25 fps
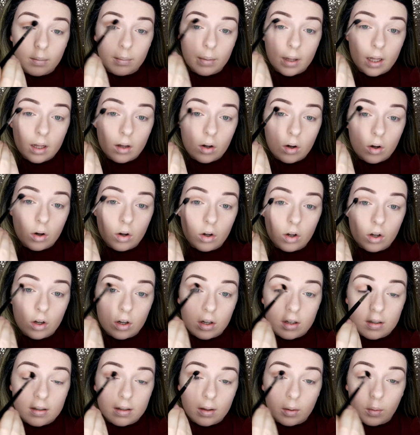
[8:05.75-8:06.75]

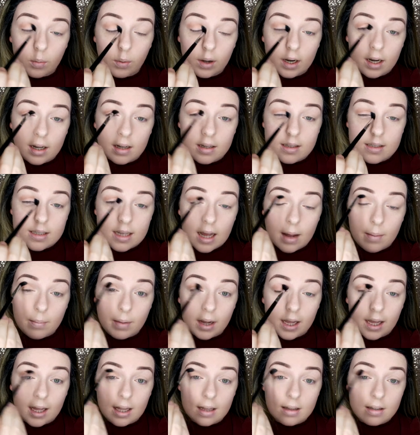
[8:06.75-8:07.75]
because when I set
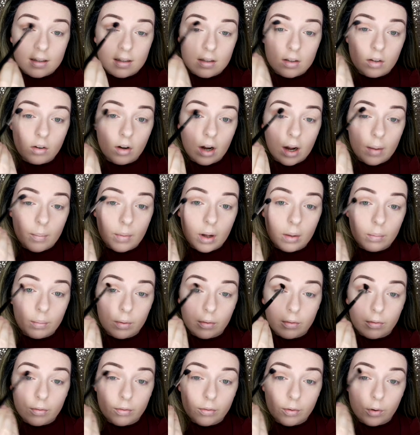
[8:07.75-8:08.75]
my Instagram up
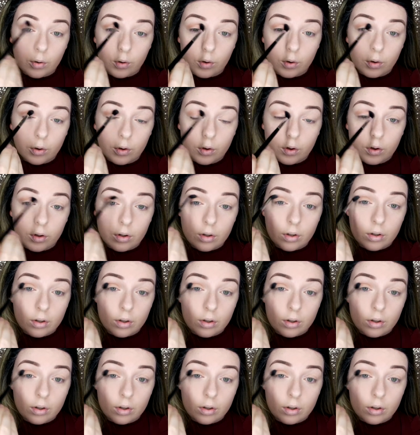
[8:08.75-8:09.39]
before,